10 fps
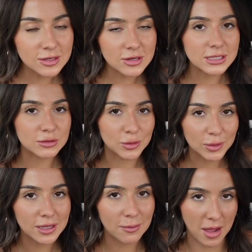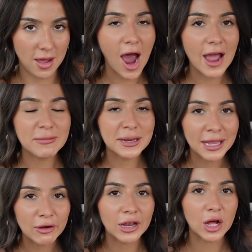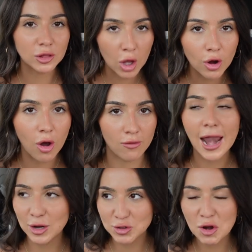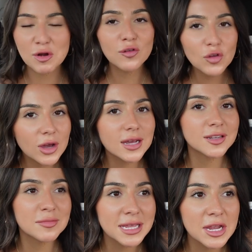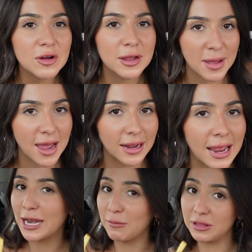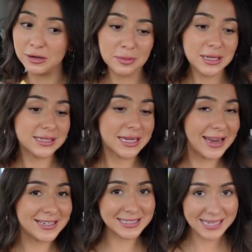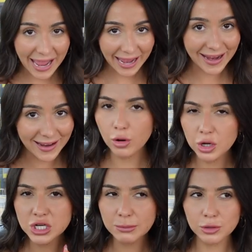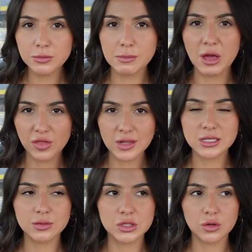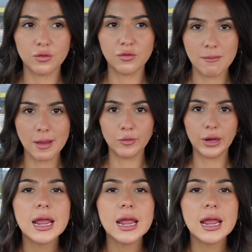theories he was talking about, I've been hearing a lot of, and I don't know if you guys have been hearing about it, and I'm a little bit scared to say. Project Bluebeam, I think that's what it's called from memory.